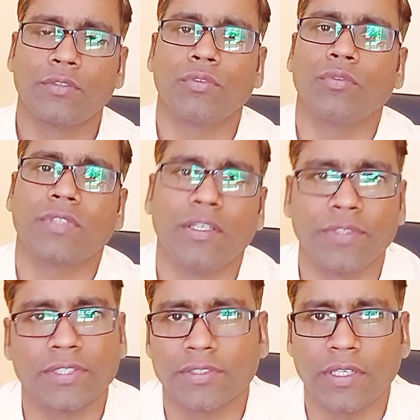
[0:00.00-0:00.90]
So
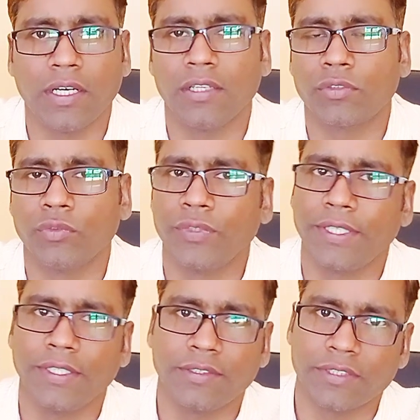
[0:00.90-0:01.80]
conversation also
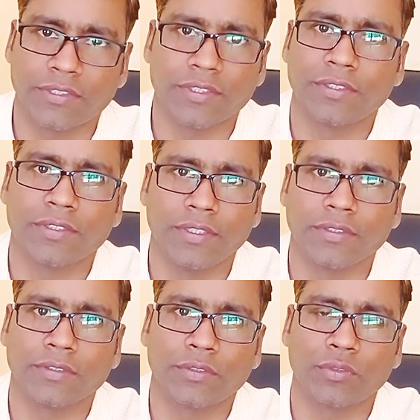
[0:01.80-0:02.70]
very interested
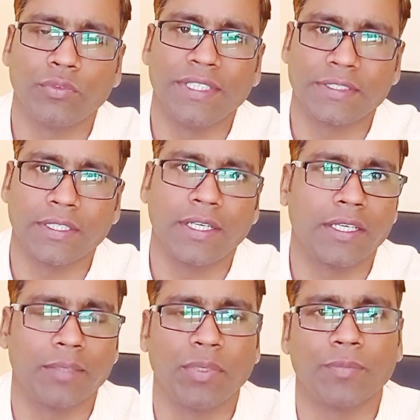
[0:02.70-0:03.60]
things to listen
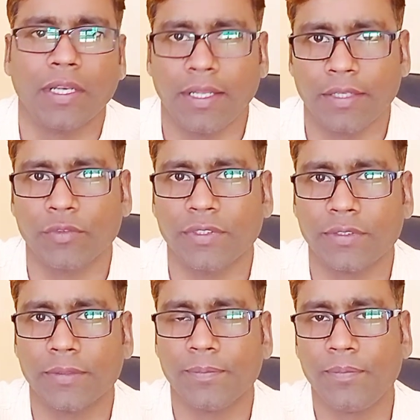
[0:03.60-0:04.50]
and develop the language.
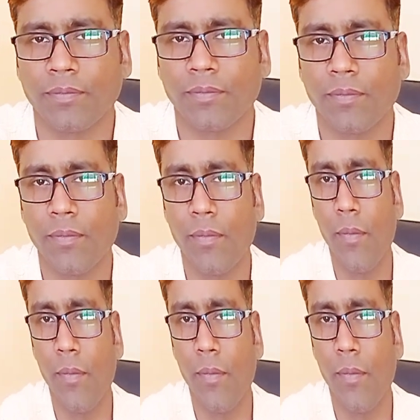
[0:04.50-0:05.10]
One more